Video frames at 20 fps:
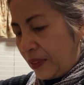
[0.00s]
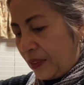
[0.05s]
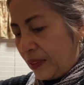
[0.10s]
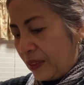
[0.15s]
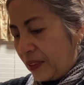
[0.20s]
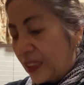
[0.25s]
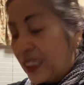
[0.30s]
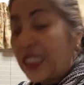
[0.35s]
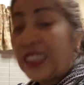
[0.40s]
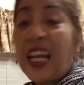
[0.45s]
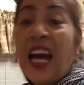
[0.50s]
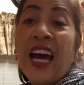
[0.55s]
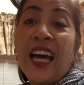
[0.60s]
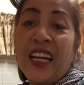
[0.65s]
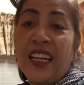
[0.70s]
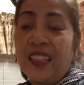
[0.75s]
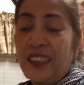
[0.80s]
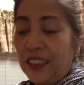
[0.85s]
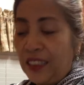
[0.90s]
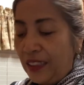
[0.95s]

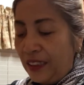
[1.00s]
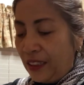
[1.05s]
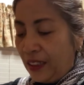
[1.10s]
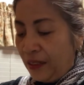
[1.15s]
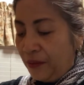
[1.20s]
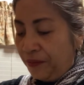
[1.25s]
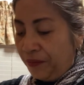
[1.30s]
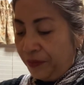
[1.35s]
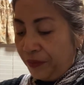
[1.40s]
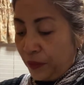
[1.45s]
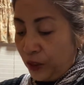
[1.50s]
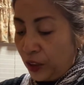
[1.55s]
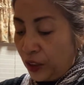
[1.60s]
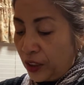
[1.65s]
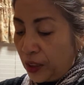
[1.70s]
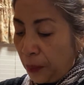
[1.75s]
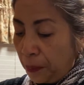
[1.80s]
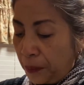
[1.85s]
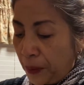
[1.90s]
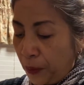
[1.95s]
style that,
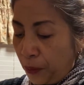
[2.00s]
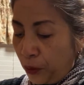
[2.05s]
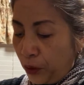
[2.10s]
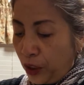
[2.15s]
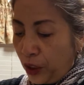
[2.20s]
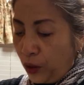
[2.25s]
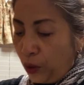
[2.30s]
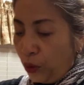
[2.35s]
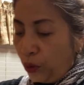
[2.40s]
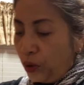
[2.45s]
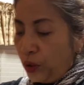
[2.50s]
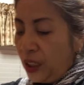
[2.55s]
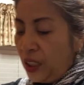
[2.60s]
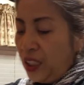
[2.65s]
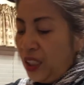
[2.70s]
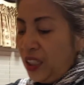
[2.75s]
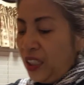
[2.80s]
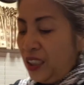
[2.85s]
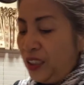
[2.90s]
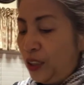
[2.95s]
some people, they don't
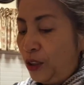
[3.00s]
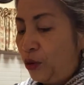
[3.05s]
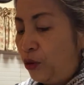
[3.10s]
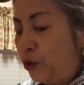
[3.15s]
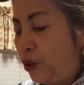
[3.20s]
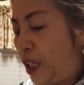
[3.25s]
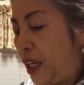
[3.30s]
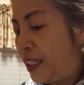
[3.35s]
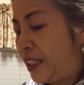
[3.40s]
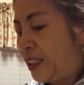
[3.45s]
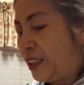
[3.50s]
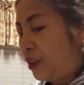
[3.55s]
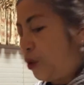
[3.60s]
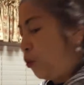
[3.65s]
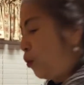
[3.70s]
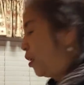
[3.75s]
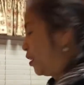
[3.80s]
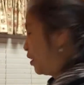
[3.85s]
like it. They want